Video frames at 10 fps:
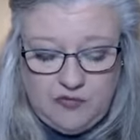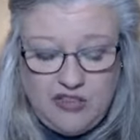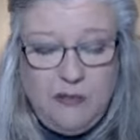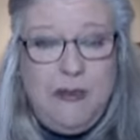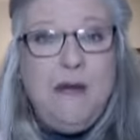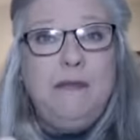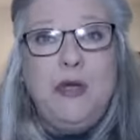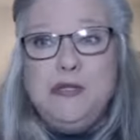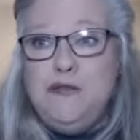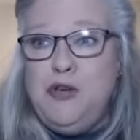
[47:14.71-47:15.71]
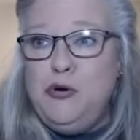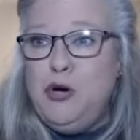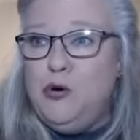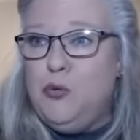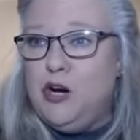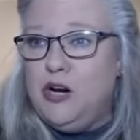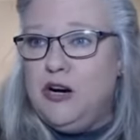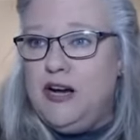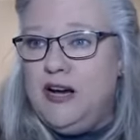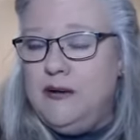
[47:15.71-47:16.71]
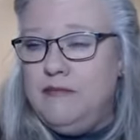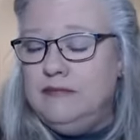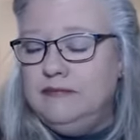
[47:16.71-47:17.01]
the peop- those of you who were um,